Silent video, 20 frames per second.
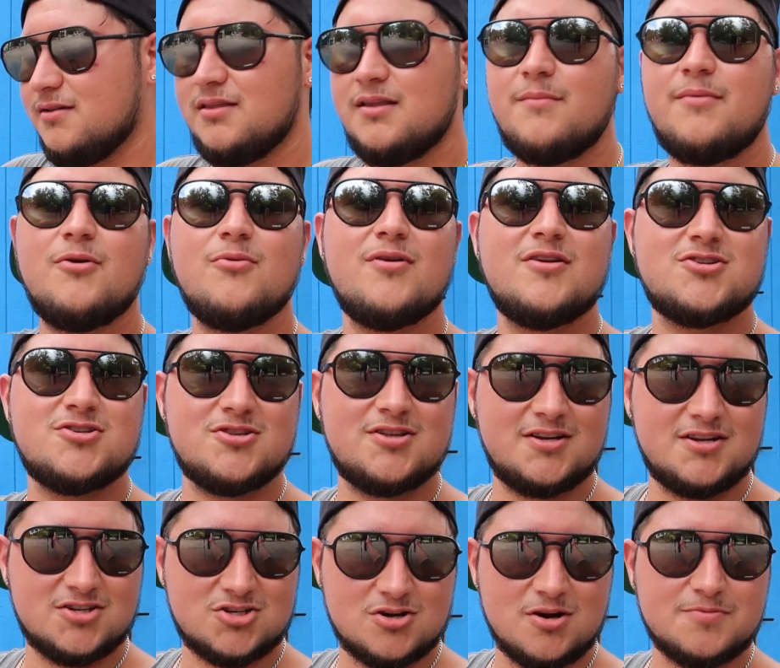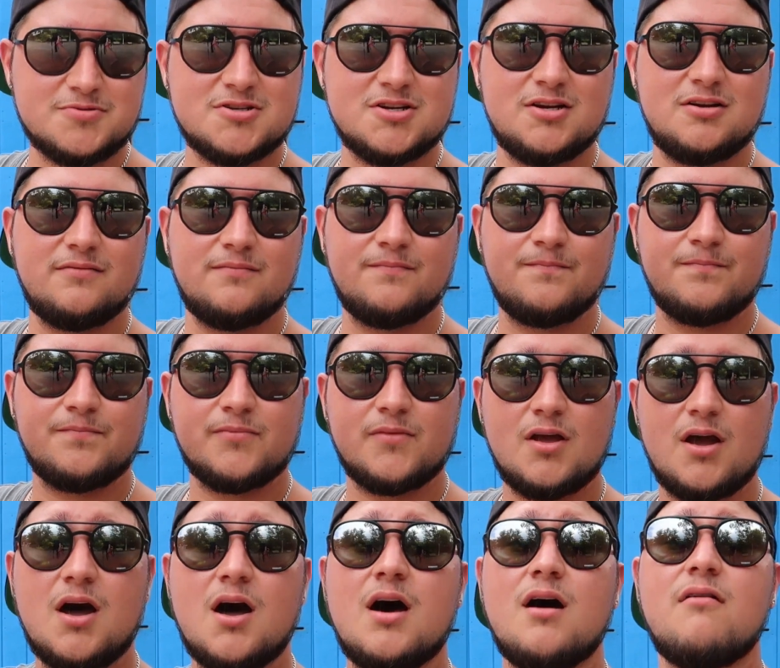Let me read you the description
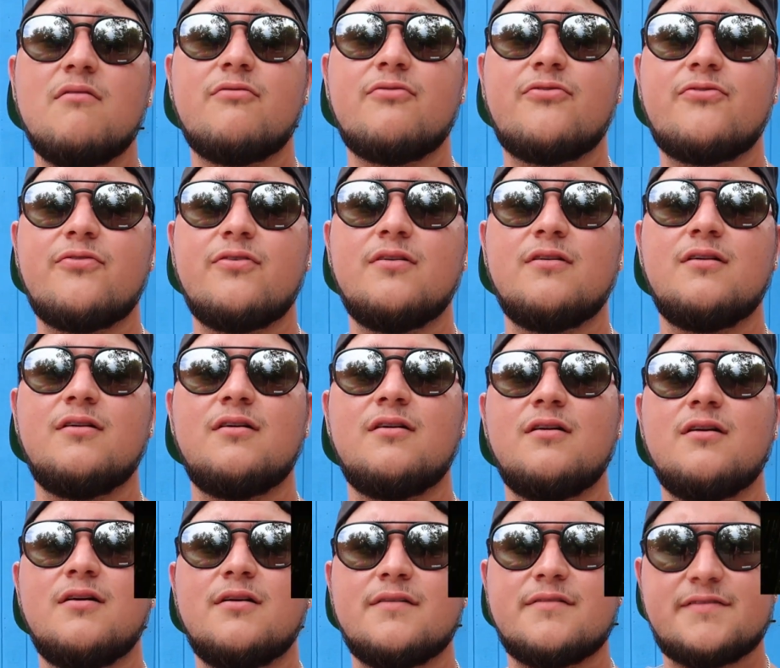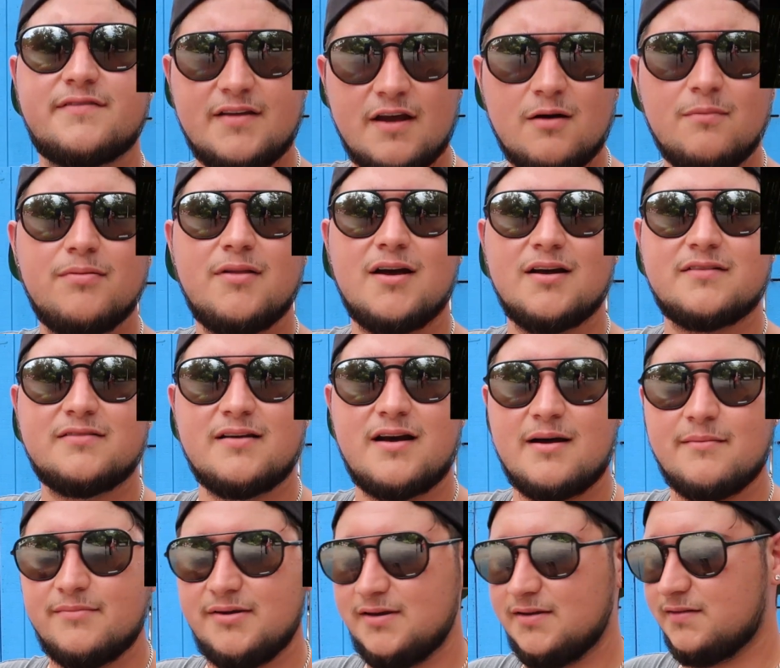of Cell Block
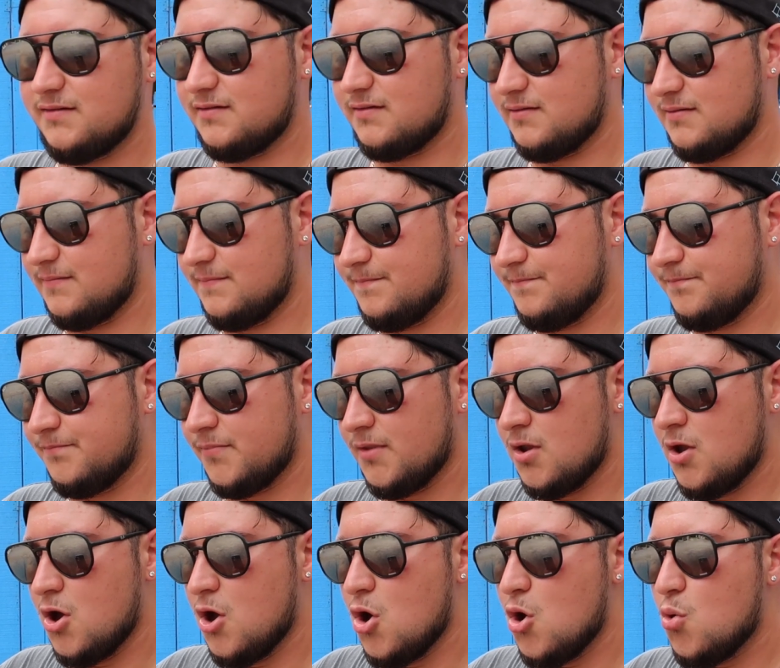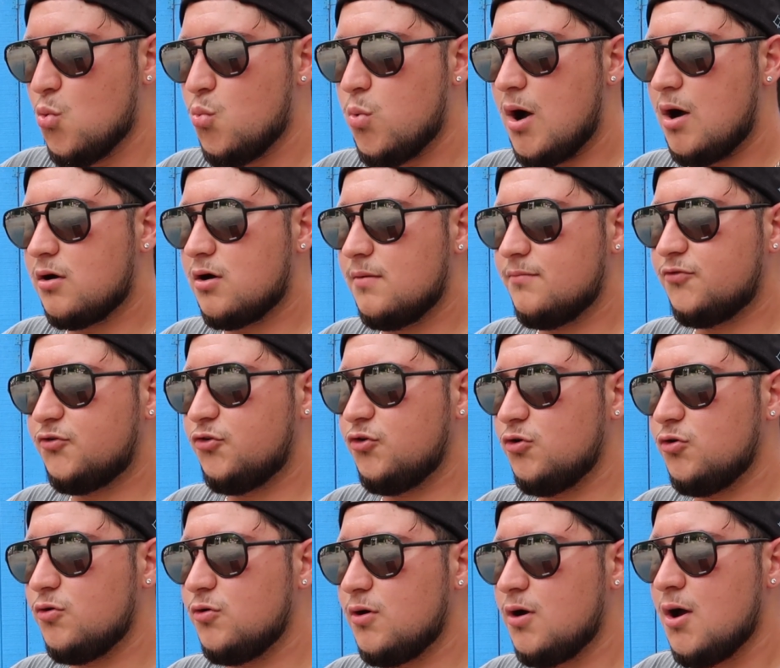Zombies. Welcome
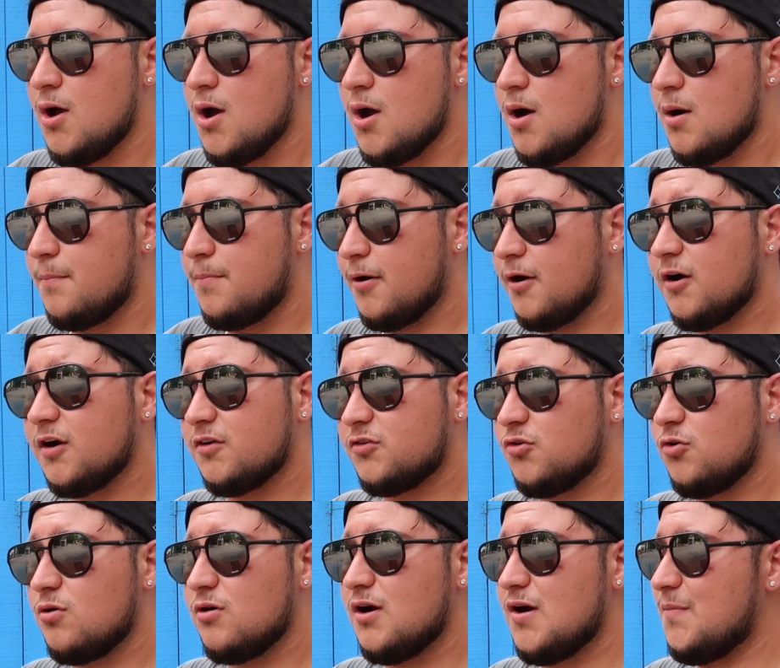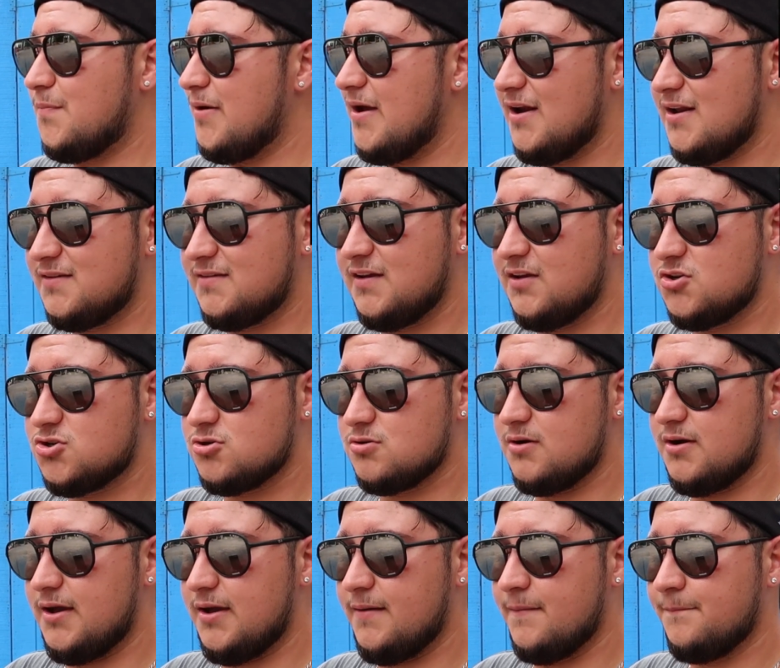to Purgatory
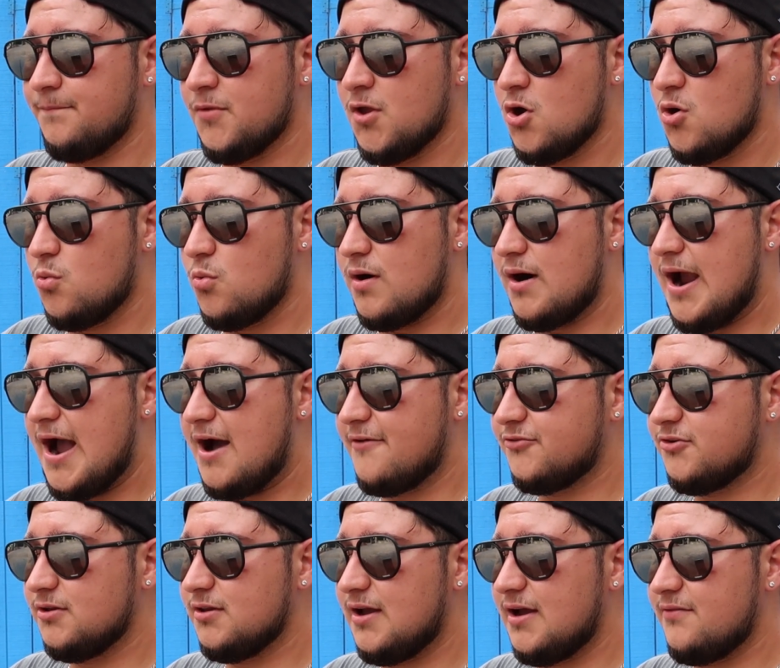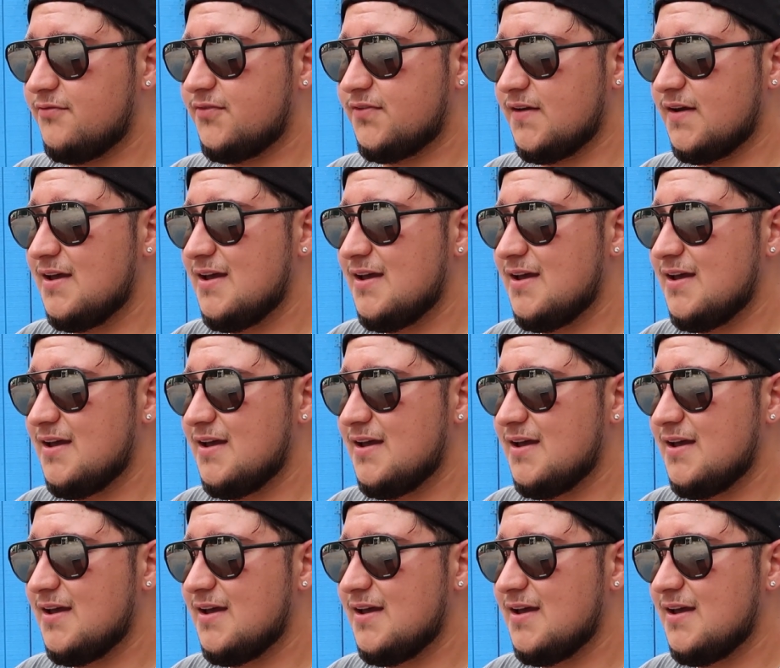Penitentiary, where afterlife